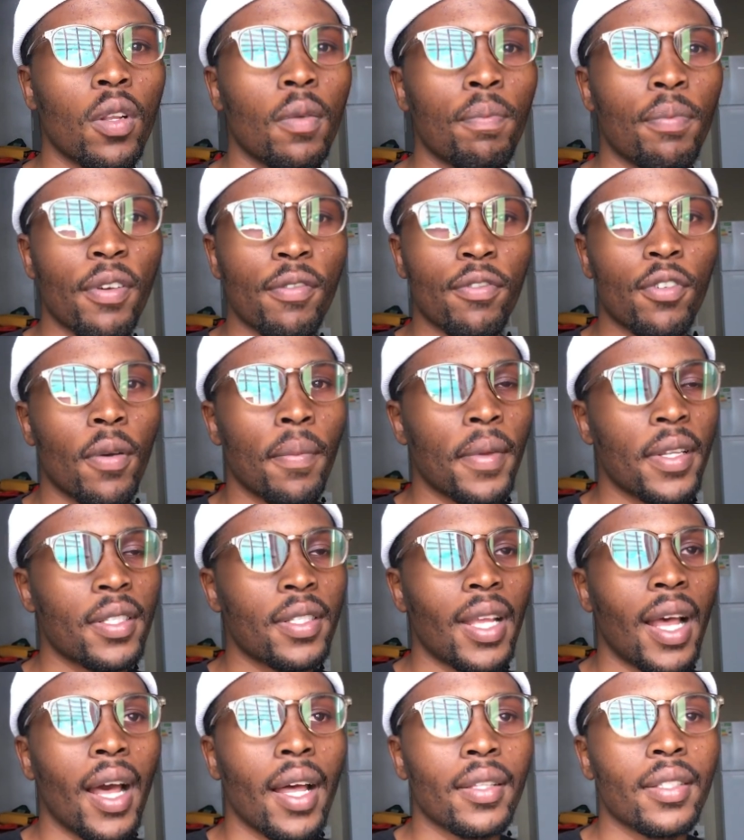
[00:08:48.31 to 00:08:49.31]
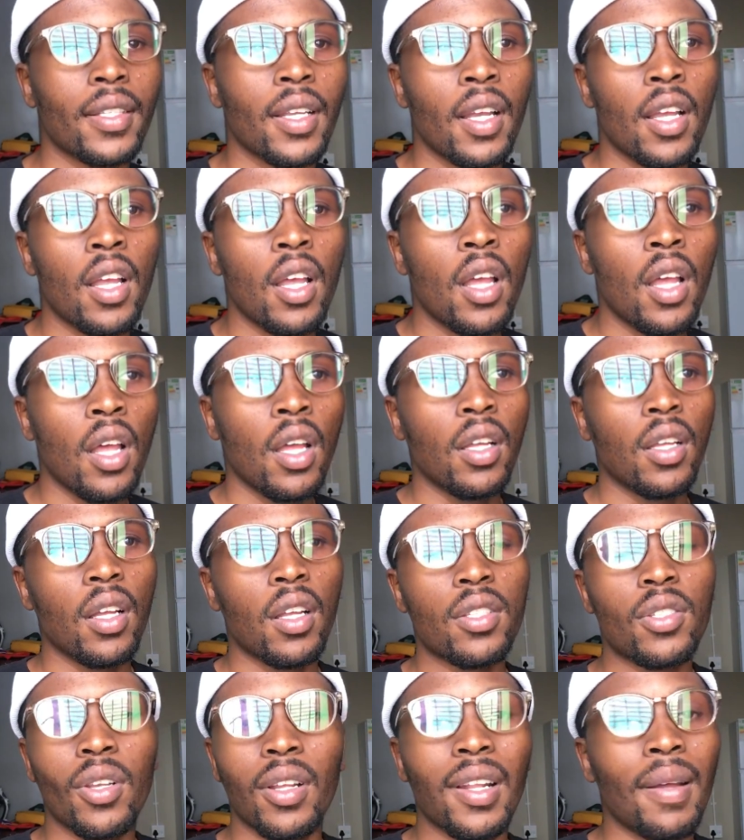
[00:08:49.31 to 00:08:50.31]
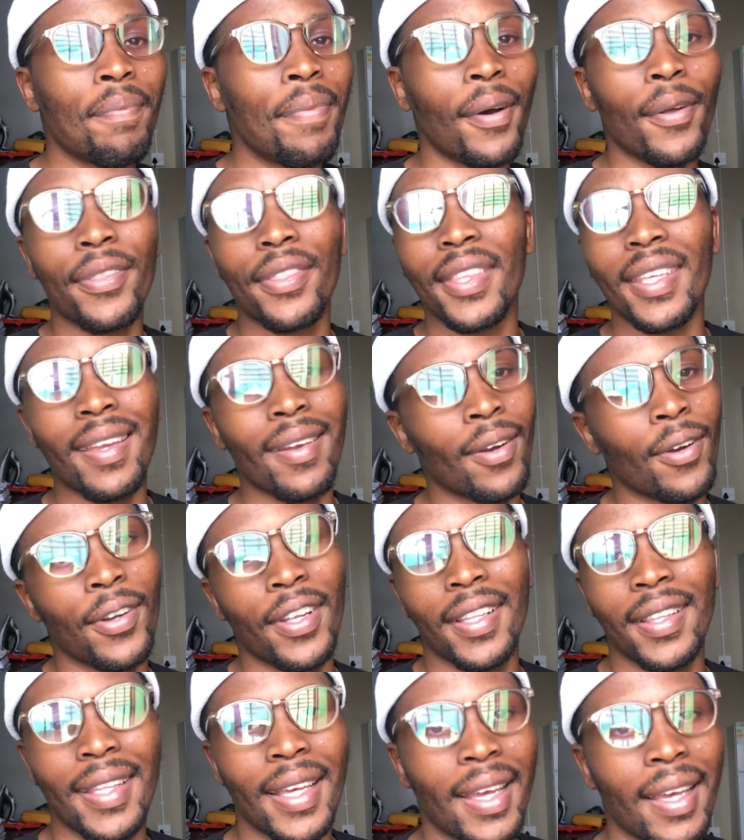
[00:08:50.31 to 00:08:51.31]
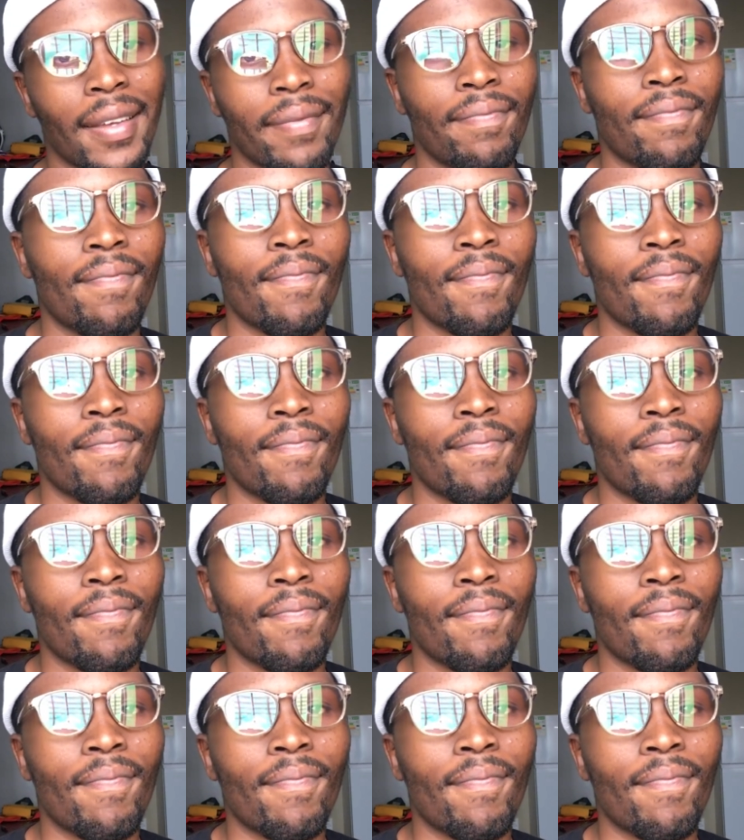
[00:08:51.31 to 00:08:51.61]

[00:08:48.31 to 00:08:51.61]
and performance art. It's all about theory there.